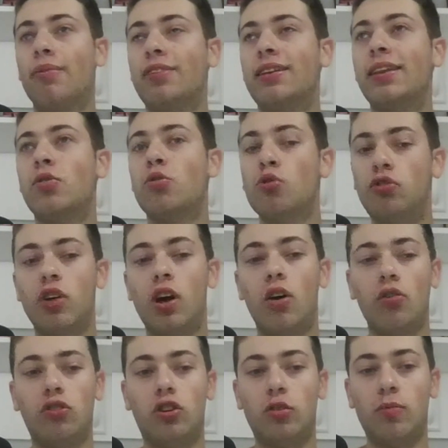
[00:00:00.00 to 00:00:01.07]
take the
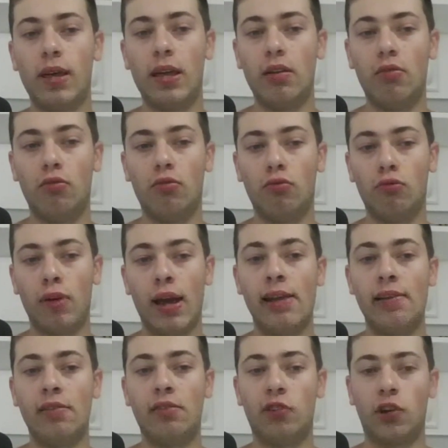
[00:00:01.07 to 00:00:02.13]
Usos to beat
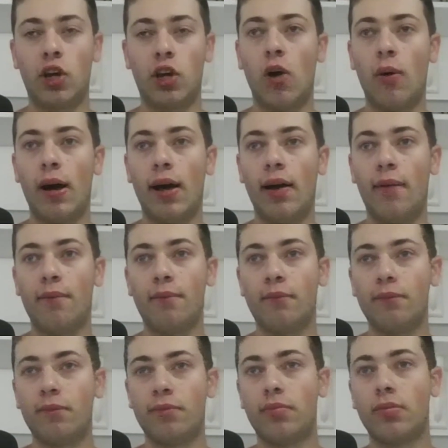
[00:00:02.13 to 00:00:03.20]
Reigns and Sikoa.
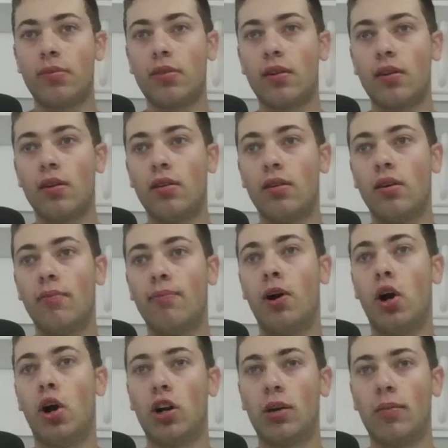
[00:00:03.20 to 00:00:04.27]

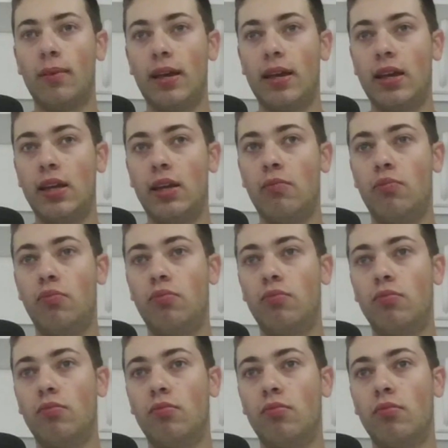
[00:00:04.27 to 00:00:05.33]
Part of me
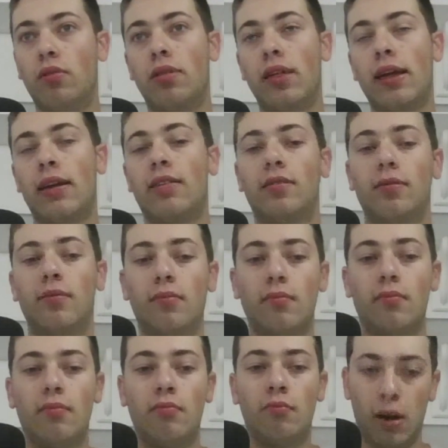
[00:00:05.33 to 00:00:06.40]
thinks.
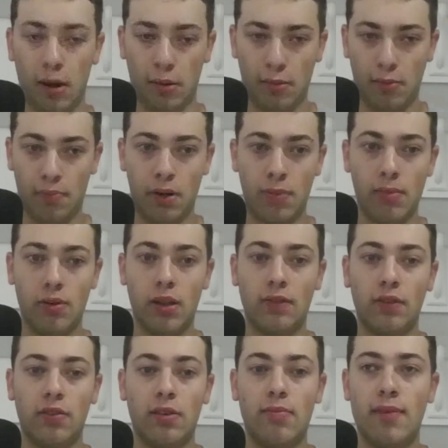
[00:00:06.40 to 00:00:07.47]
Well, part of me would love
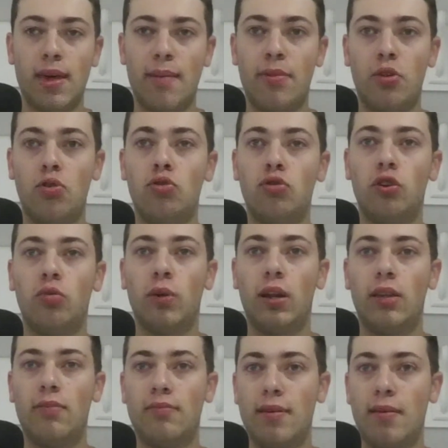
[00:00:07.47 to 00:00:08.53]
to see maybe the Usos
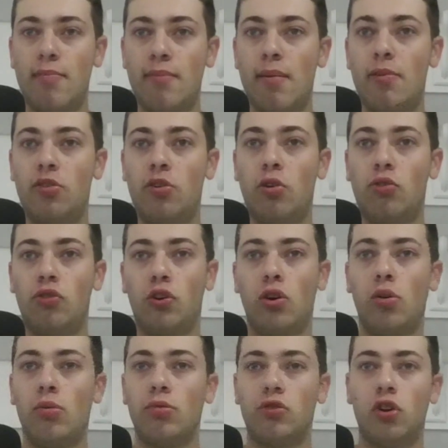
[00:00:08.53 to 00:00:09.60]
win, and maybe Solo
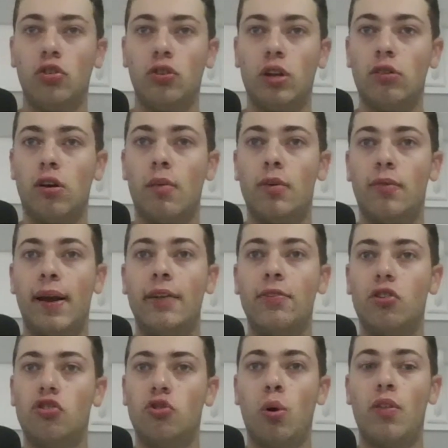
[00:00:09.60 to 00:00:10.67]
Sikoa return on Roman Reigns
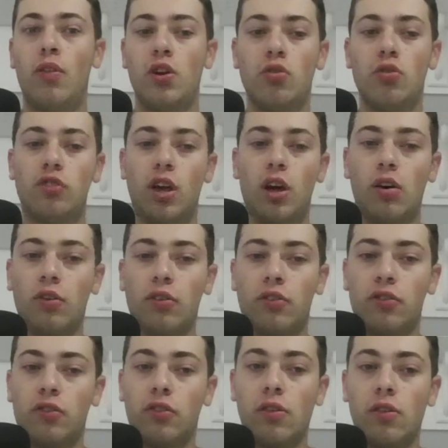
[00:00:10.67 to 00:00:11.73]
and join the
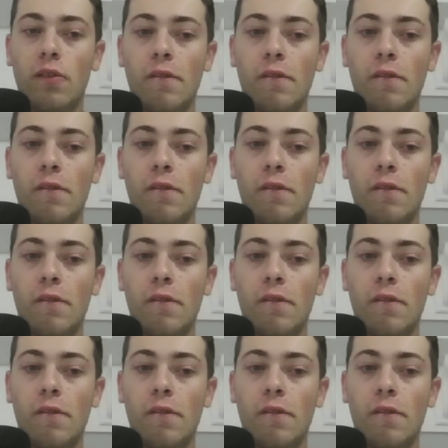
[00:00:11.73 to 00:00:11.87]
Usos.